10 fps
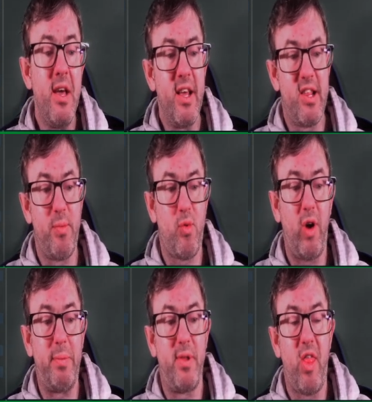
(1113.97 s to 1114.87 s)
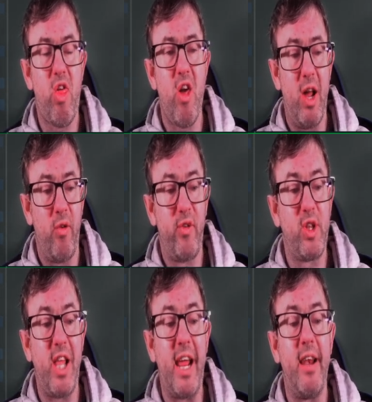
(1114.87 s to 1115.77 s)
Subscribe to the channel for
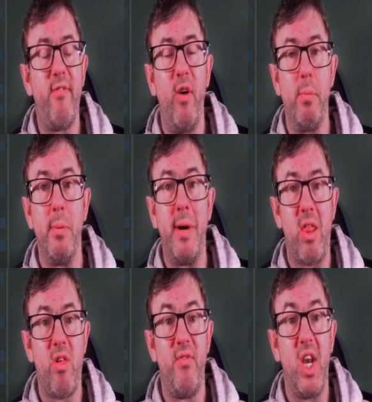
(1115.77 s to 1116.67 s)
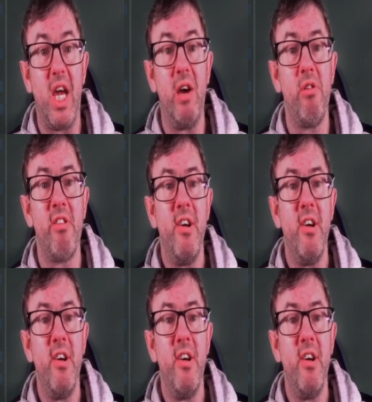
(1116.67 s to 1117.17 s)
daily Football Manager videos.